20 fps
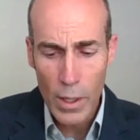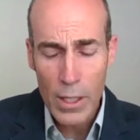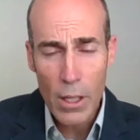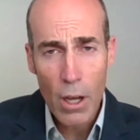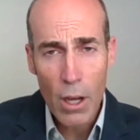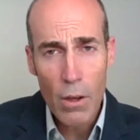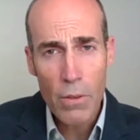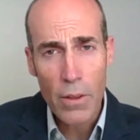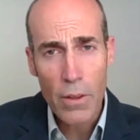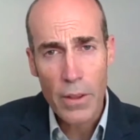We
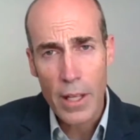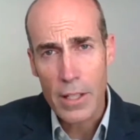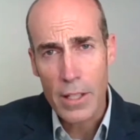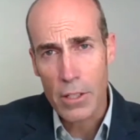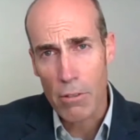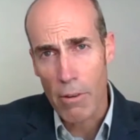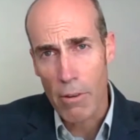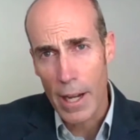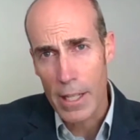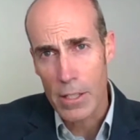know that
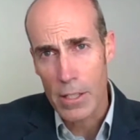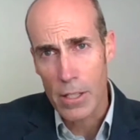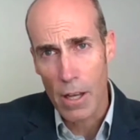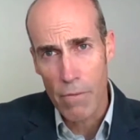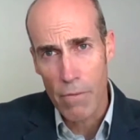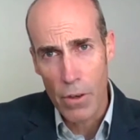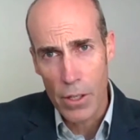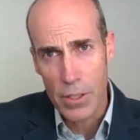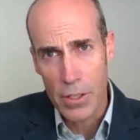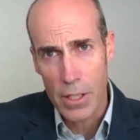there's a great
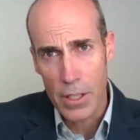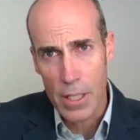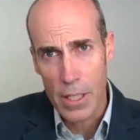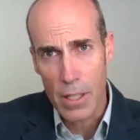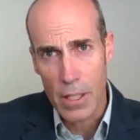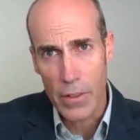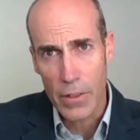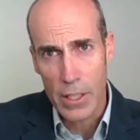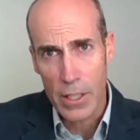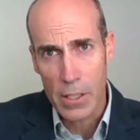
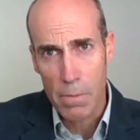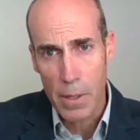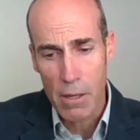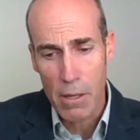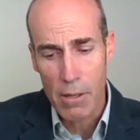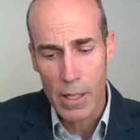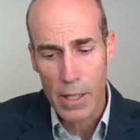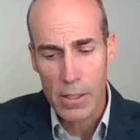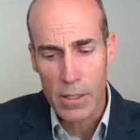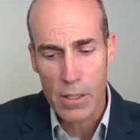diversity of
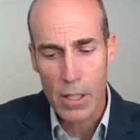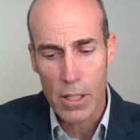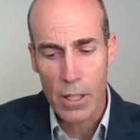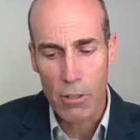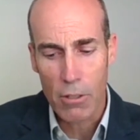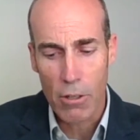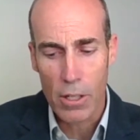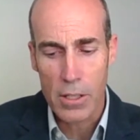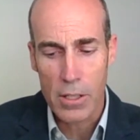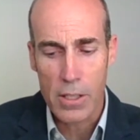experience
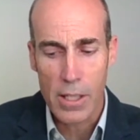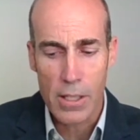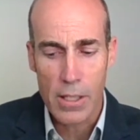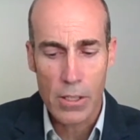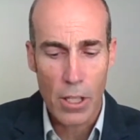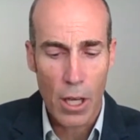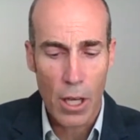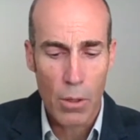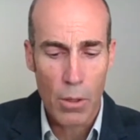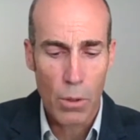across
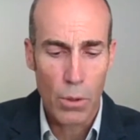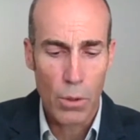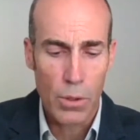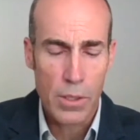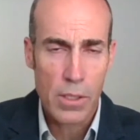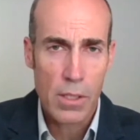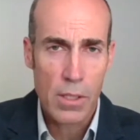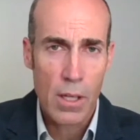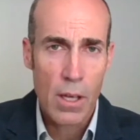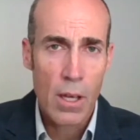these
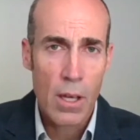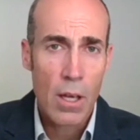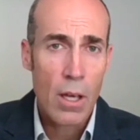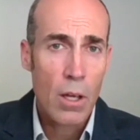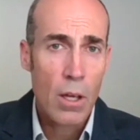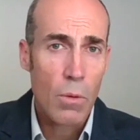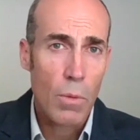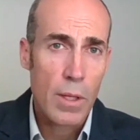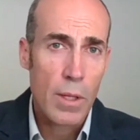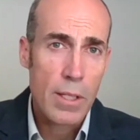cohorts,
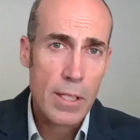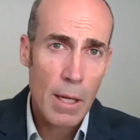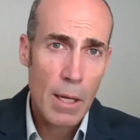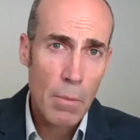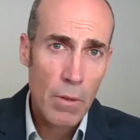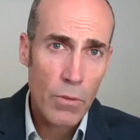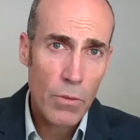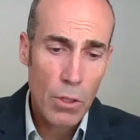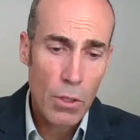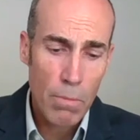with
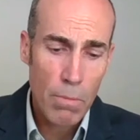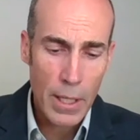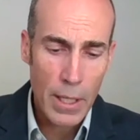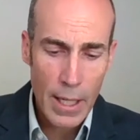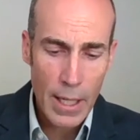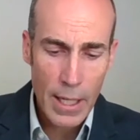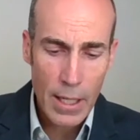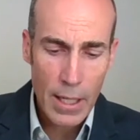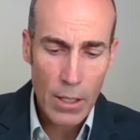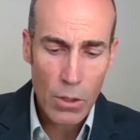some of you
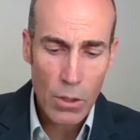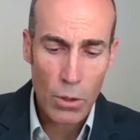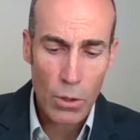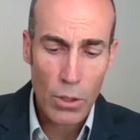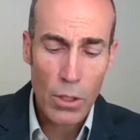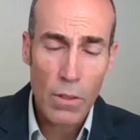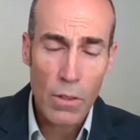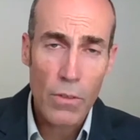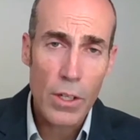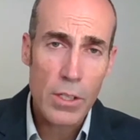beginning
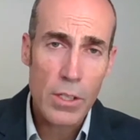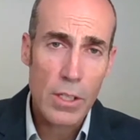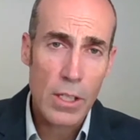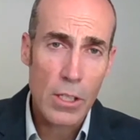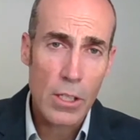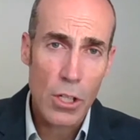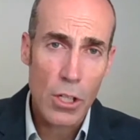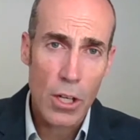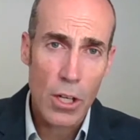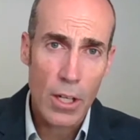your
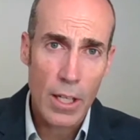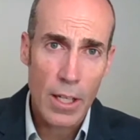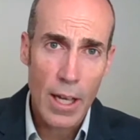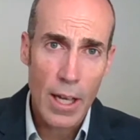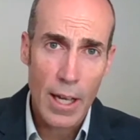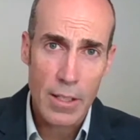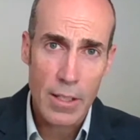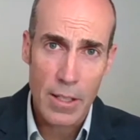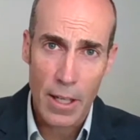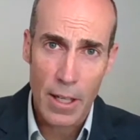university
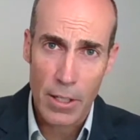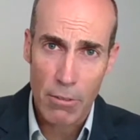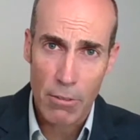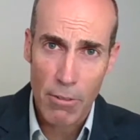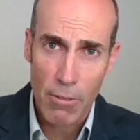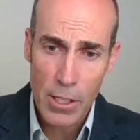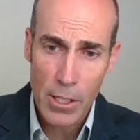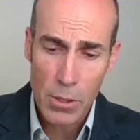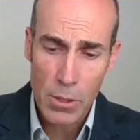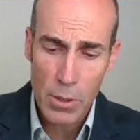journey as an
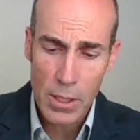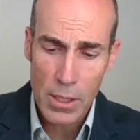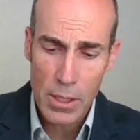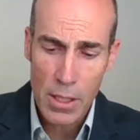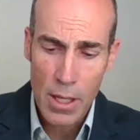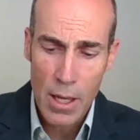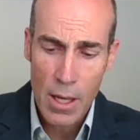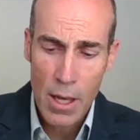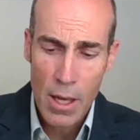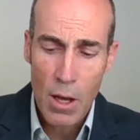undergraduate,
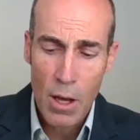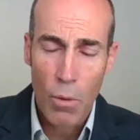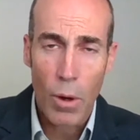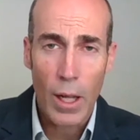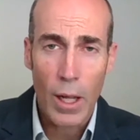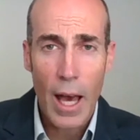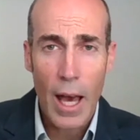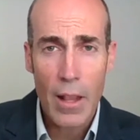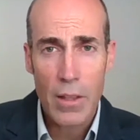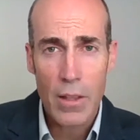
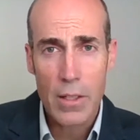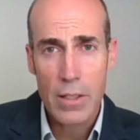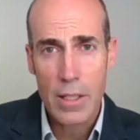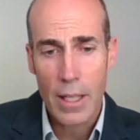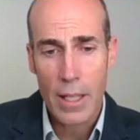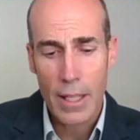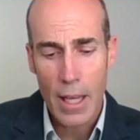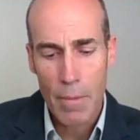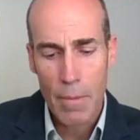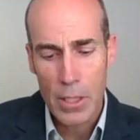while
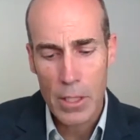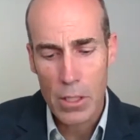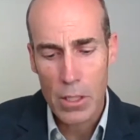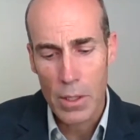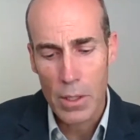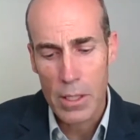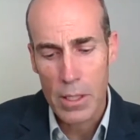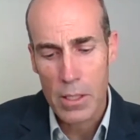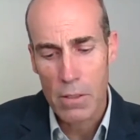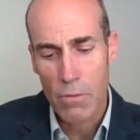others are coming
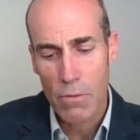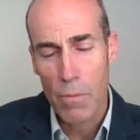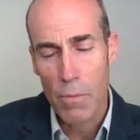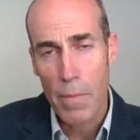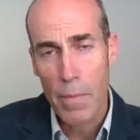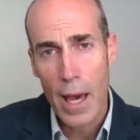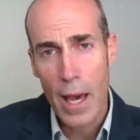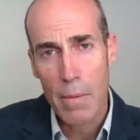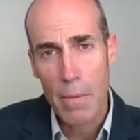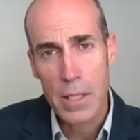to us
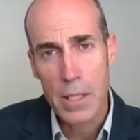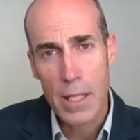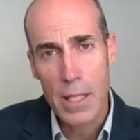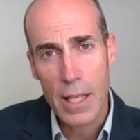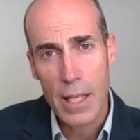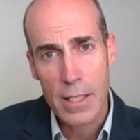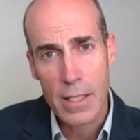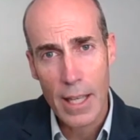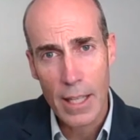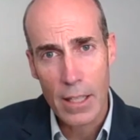for perhaps
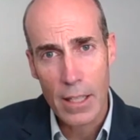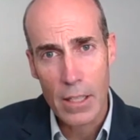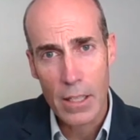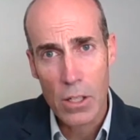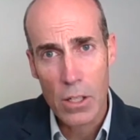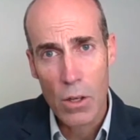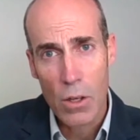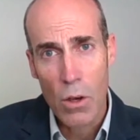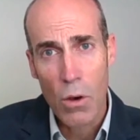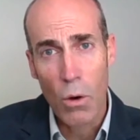their
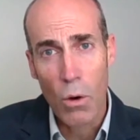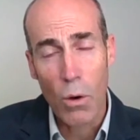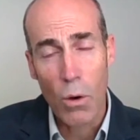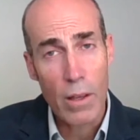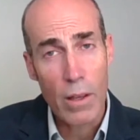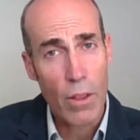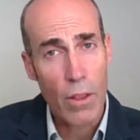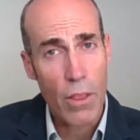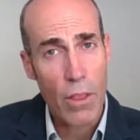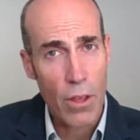second
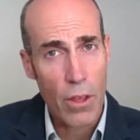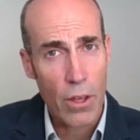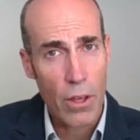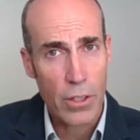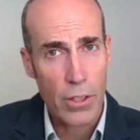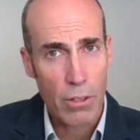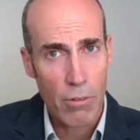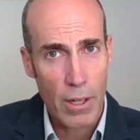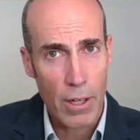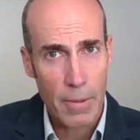or even
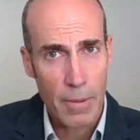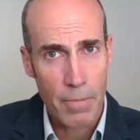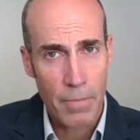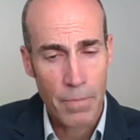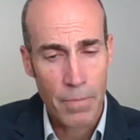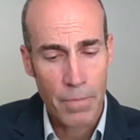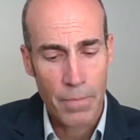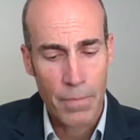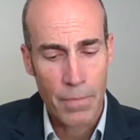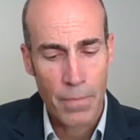third degree.